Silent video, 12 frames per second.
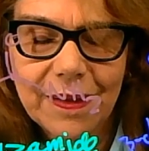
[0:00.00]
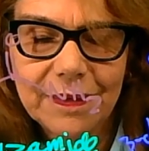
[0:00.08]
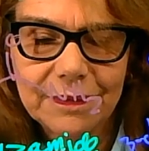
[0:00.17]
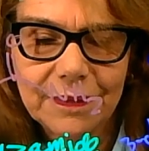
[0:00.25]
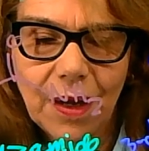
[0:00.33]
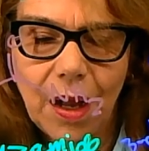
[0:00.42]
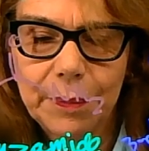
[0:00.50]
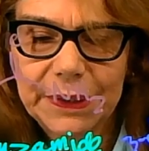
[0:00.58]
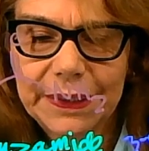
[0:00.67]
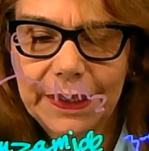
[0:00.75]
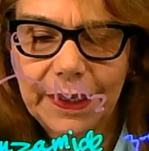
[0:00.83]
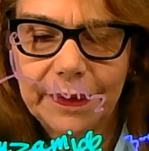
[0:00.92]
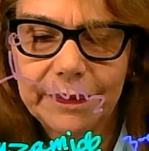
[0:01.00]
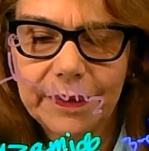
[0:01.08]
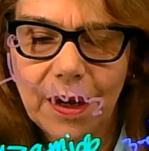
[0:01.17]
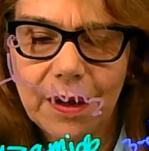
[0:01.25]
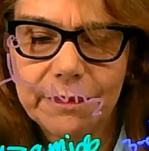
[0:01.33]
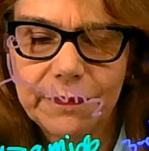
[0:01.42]
common name,
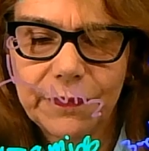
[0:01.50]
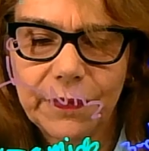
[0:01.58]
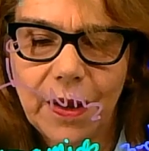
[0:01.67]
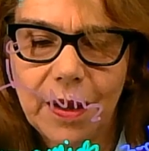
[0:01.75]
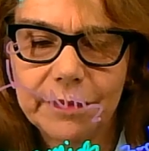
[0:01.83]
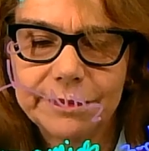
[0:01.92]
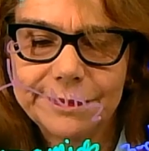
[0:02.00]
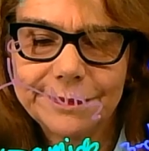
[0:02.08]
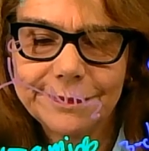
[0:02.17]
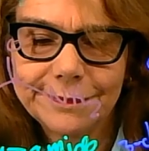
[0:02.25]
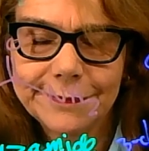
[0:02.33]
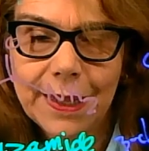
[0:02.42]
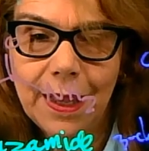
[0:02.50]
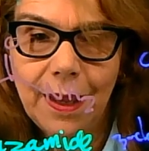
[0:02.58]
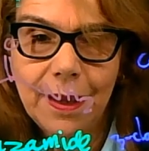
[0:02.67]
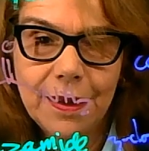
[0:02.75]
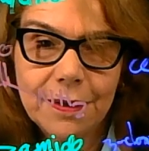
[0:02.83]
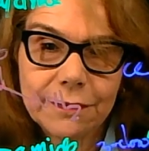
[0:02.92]
come from
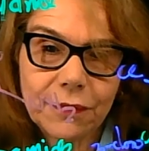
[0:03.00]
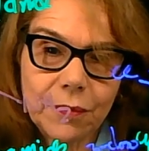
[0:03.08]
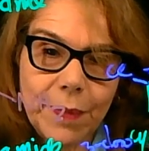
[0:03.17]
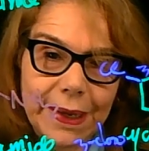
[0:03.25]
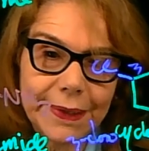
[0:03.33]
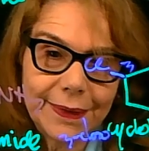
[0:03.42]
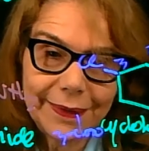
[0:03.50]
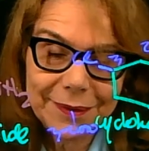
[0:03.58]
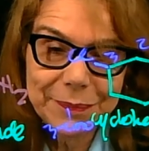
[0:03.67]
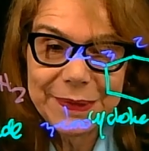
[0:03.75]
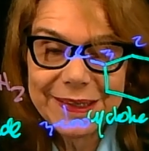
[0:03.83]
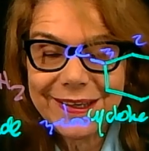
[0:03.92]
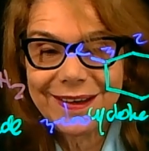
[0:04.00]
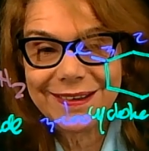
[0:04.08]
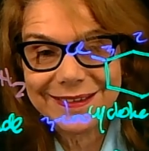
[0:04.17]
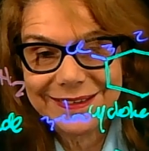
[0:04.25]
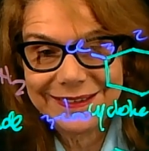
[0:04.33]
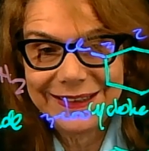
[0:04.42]
formica because
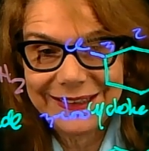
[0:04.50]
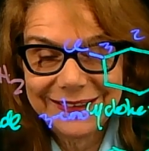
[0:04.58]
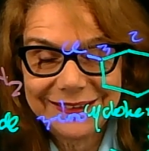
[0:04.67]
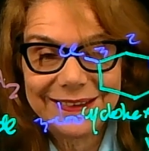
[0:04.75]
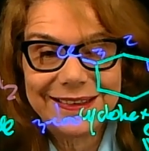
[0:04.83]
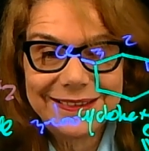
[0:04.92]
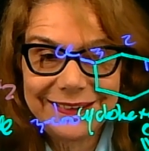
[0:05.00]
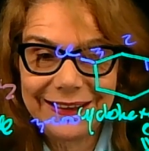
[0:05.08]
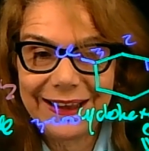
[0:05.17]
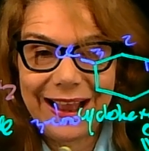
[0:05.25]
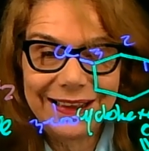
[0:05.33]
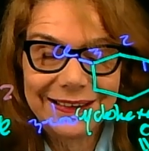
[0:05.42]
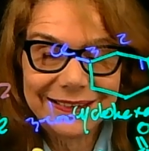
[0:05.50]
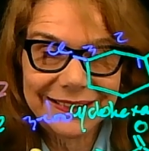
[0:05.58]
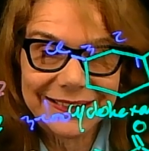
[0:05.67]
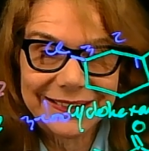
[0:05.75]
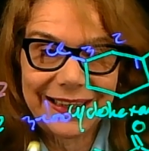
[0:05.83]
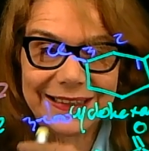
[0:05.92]
this is the acid
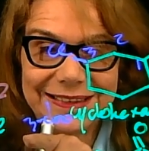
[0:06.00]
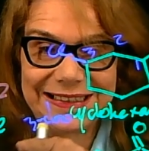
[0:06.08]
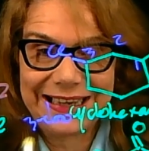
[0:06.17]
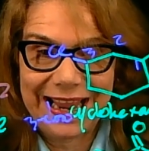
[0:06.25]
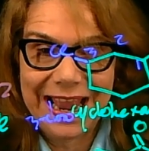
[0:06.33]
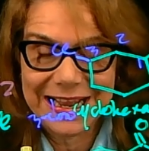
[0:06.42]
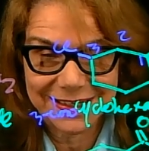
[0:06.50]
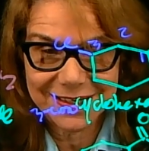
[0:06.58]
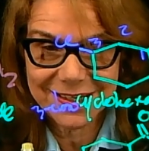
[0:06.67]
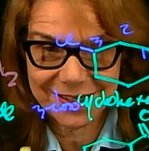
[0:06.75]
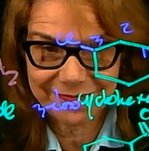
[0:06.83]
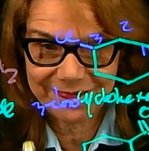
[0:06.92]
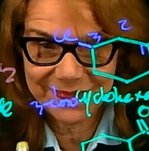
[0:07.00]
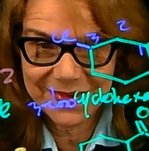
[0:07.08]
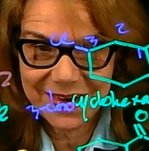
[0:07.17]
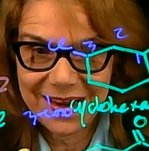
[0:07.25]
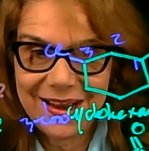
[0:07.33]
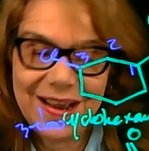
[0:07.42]
that the ants
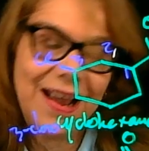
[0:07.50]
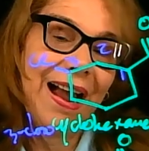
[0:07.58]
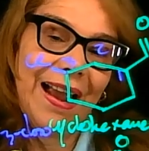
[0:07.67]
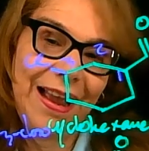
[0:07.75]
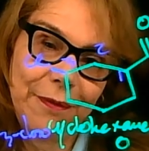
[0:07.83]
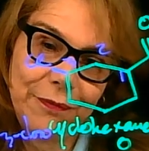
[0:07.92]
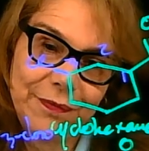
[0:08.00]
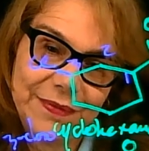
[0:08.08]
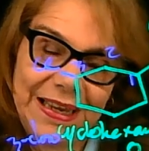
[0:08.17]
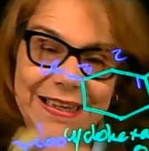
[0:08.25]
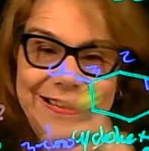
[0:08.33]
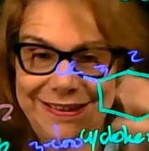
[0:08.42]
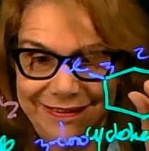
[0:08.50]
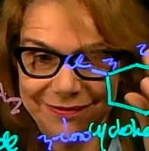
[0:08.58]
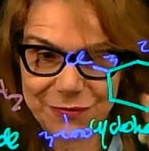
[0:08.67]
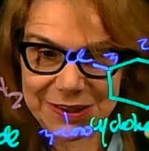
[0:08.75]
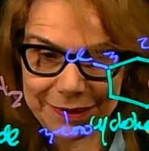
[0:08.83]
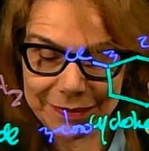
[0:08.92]
have. And when they
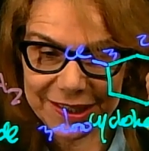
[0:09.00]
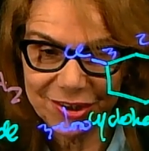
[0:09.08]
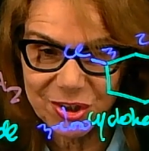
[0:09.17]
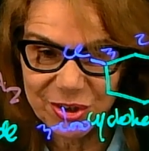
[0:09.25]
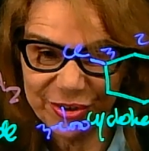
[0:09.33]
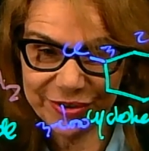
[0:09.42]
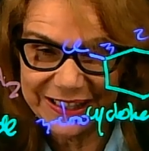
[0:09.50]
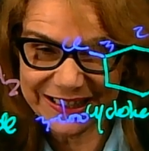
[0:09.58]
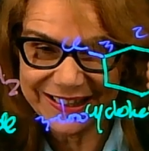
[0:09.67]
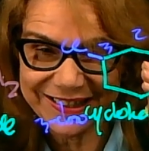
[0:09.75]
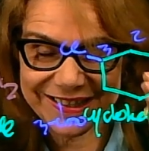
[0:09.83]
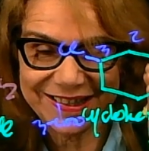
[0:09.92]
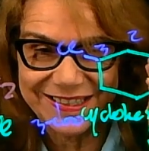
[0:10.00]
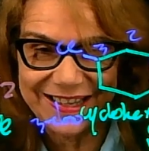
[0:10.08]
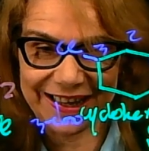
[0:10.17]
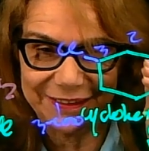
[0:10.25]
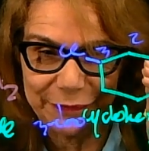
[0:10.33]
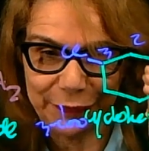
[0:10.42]
bite you, that
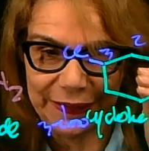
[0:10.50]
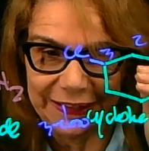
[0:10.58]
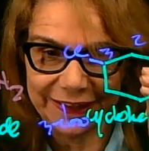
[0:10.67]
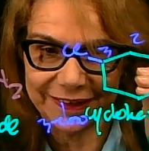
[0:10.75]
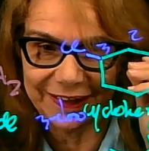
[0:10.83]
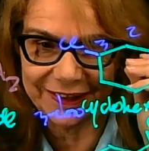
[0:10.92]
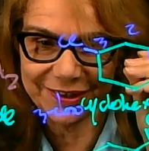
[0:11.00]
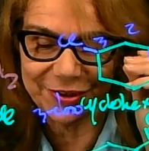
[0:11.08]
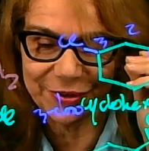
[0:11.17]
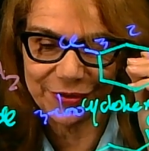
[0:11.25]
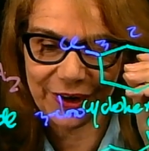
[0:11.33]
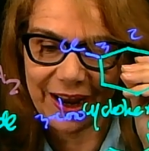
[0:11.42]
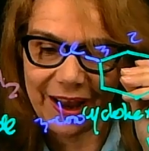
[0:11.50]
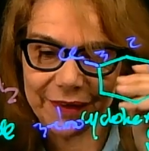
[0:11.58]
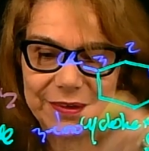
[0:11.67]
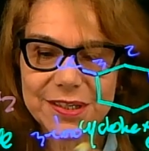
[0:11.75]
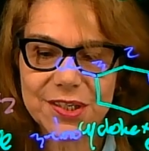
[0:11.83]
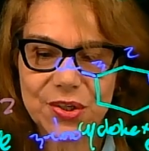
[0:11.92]
feeling that you have is
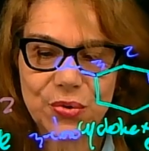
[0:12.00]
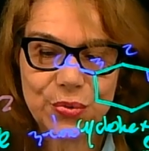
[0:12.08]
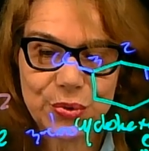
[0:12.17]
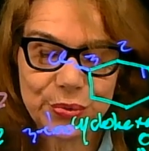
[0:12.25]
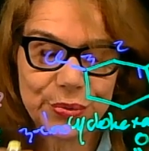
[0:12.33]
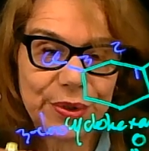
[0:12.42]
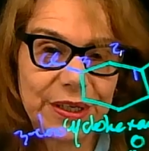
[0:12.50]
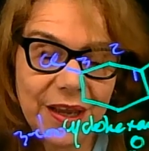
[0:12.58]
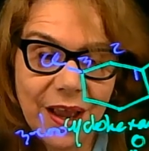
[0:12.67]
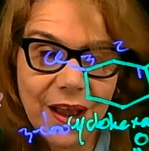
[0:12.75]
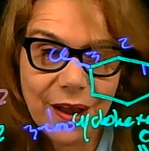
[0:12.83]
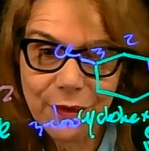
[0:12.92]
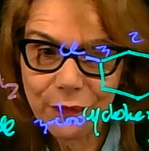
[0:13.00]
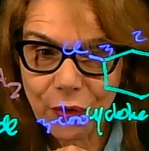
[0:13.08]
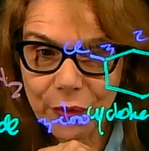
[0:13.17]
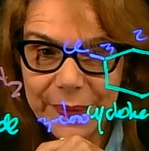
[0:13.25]
due to the formic